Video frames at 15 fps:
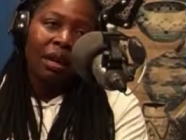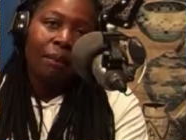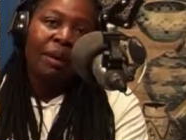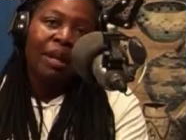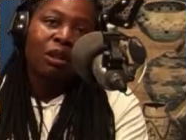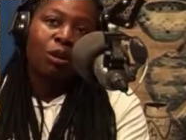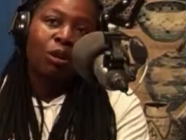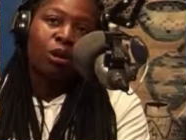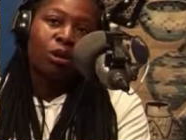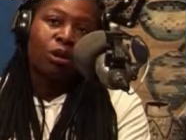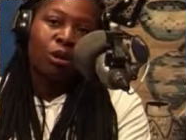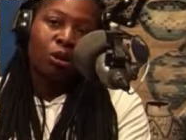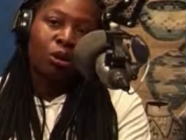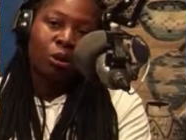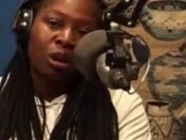But
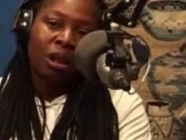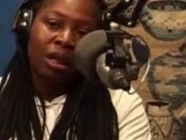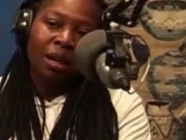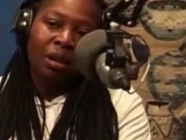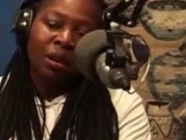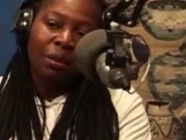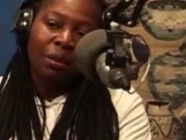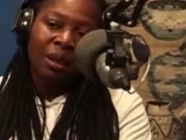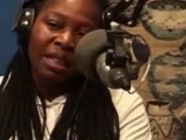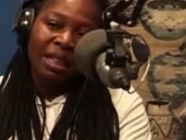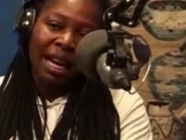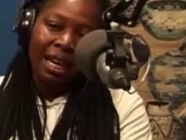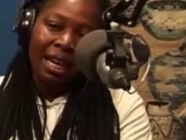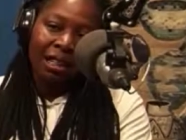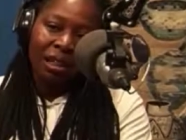also doing away with
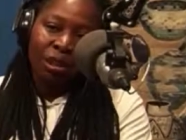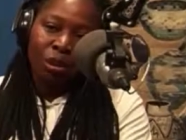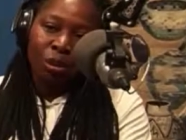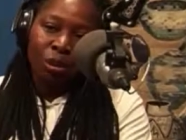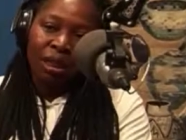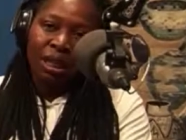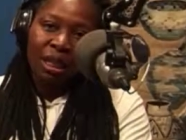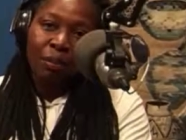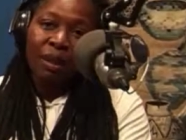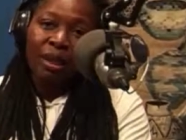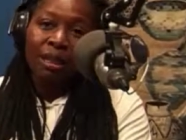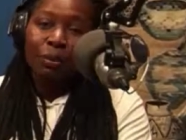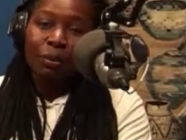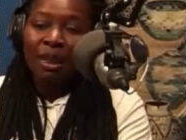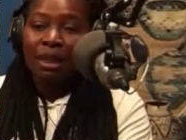the attitudes and
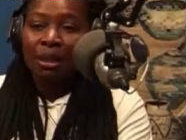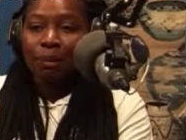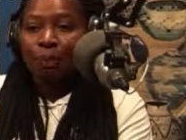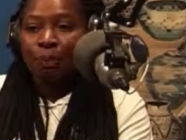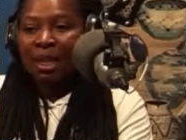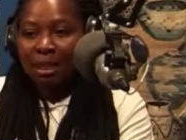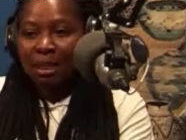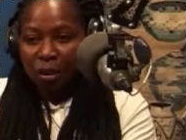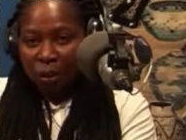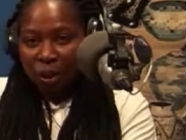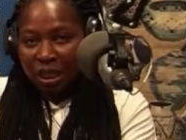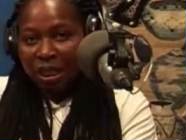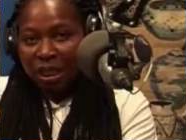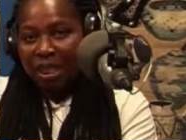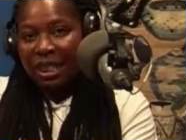
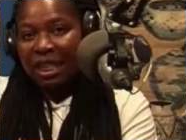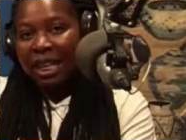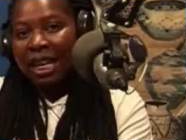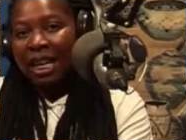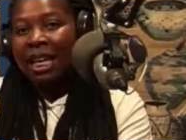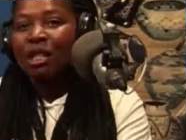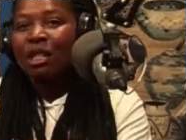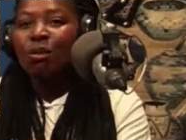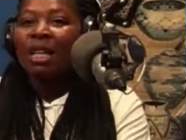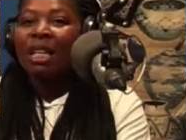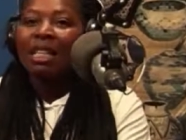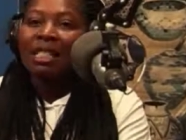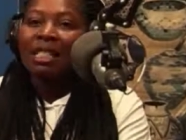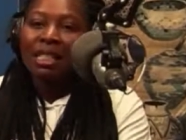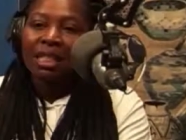perceptions, as
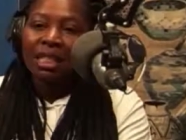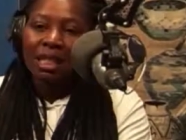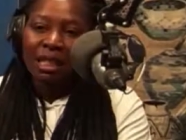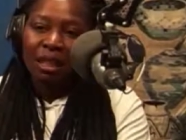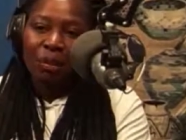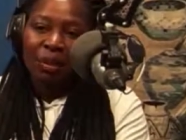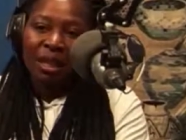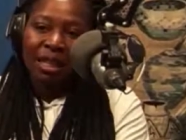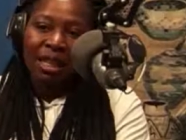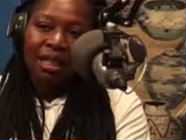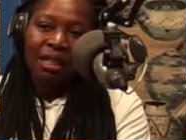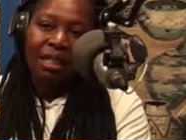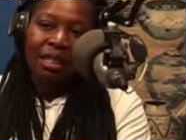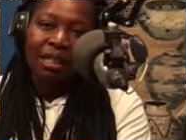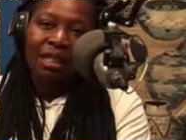well as the stigma
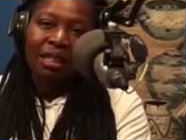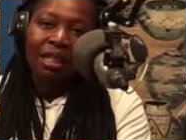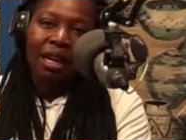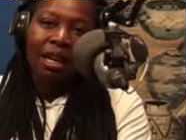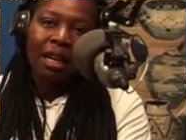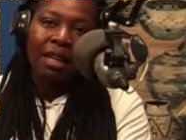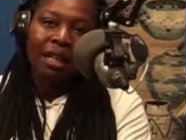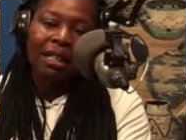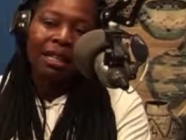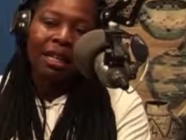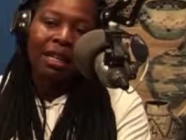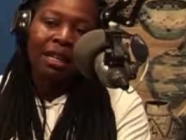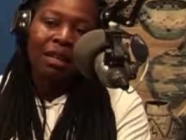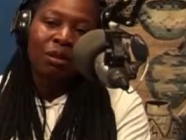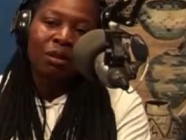that still
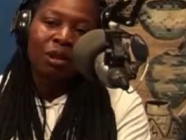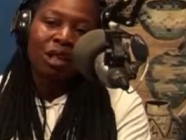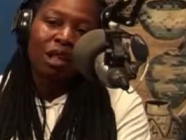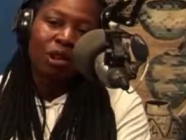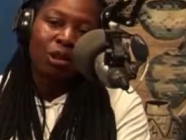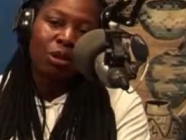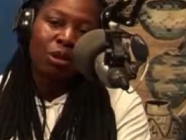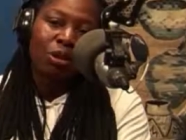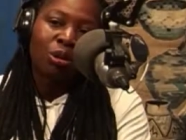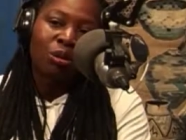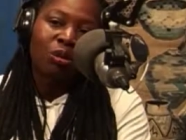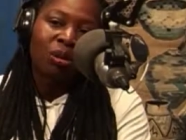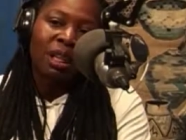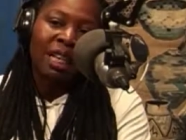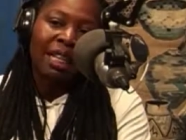surrounds issues
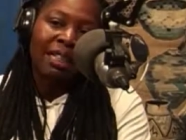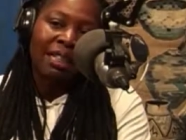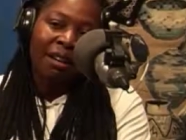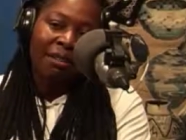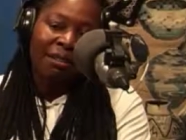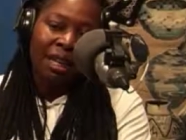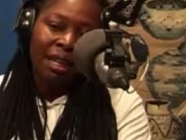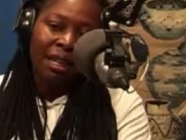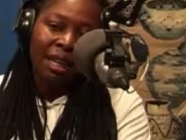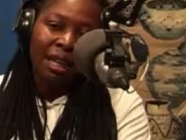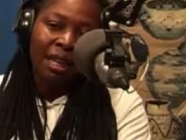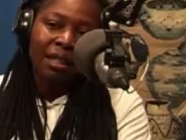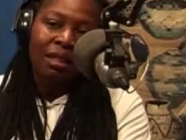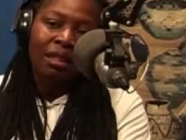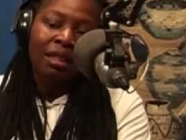of HIV and
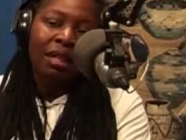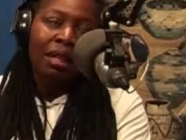AIDS.